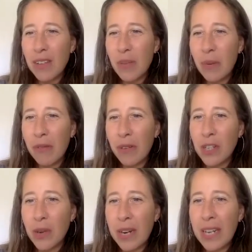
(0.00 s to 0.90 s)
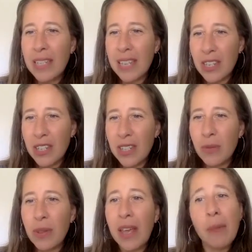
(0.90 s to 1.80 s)
who prefer joining sessions
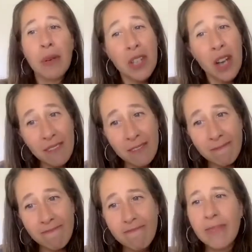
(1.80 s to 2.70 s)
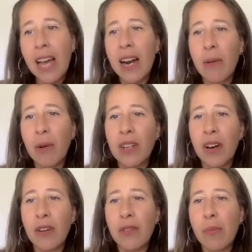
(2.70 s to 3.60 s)
with cameras off, and I want to
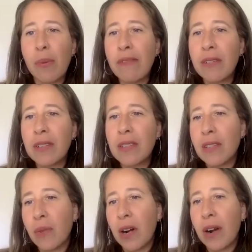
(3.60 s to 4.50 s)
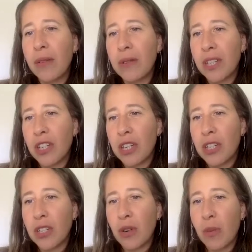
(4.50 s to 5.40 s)
honor their preference. What other
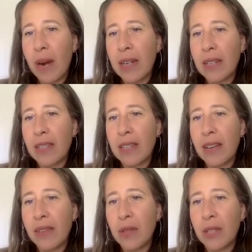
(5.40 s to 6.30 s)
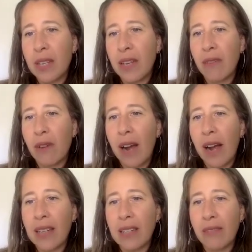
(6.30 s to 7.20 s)
suggestions or practices have you seen for
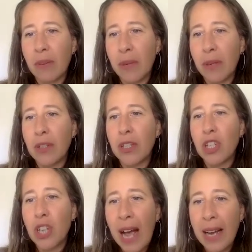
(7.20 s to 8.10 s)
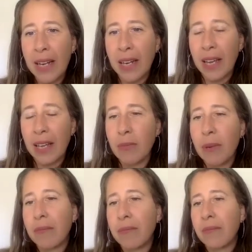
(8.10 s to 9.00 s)
active remote chat engagement?